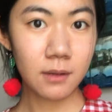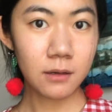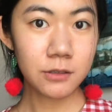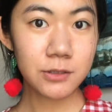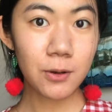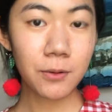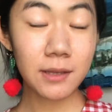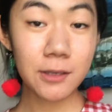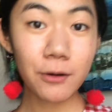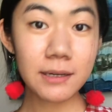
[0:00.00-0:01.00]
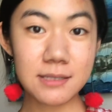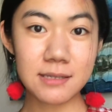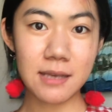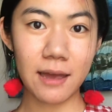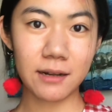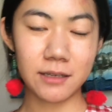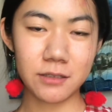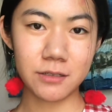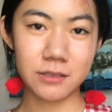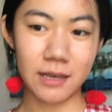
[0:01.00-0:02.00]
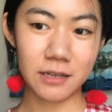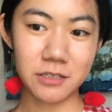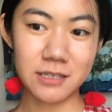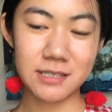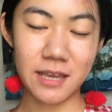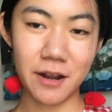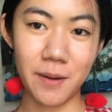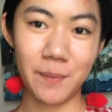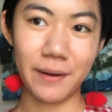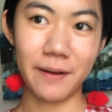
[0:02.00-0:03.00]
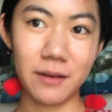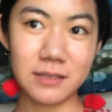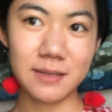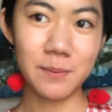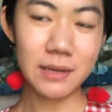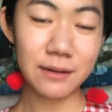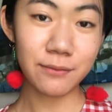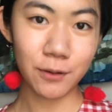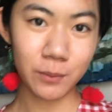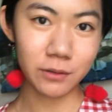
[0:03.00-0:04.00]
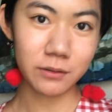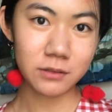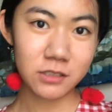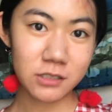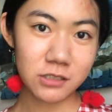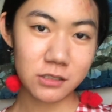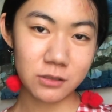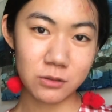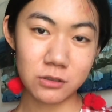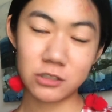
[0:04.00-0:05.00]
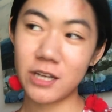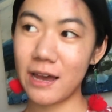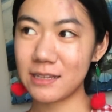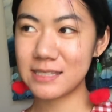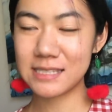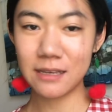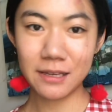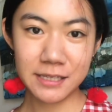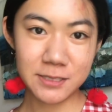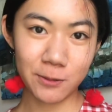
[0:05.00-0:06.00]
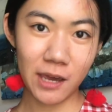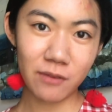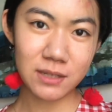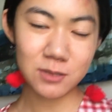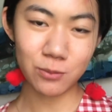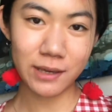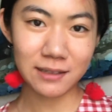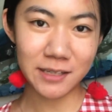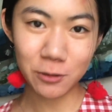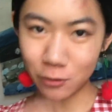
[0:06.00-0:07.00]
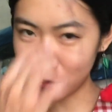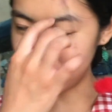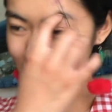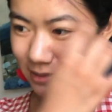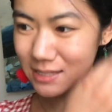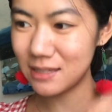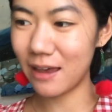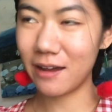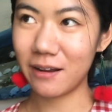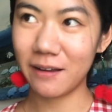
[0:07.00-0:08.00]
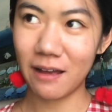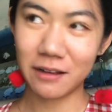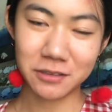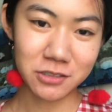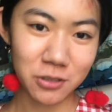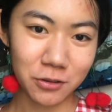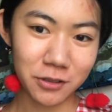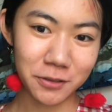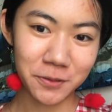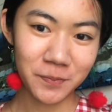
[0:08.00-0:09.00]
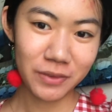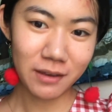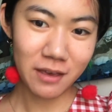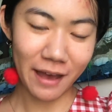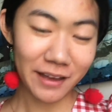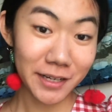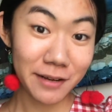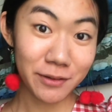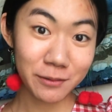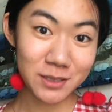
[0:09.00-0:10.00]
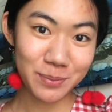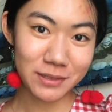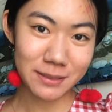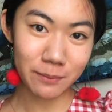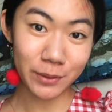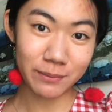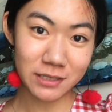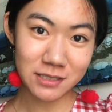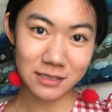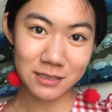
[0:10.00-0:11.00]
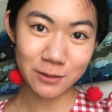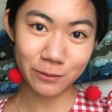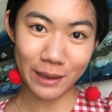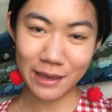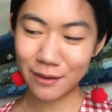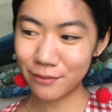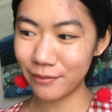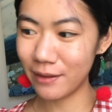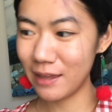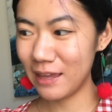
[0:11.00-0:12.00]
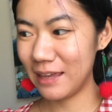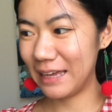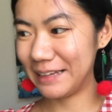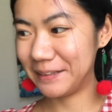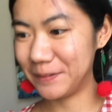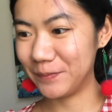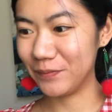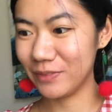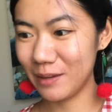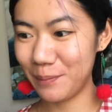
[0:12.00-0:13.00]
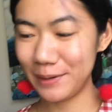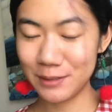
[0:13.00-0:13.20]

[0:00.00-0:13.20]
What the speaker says: So the UX design interns actually set up some informal chats. So we have this weekly Google Meets that I'll show you. I got everyone's permission to wave, but it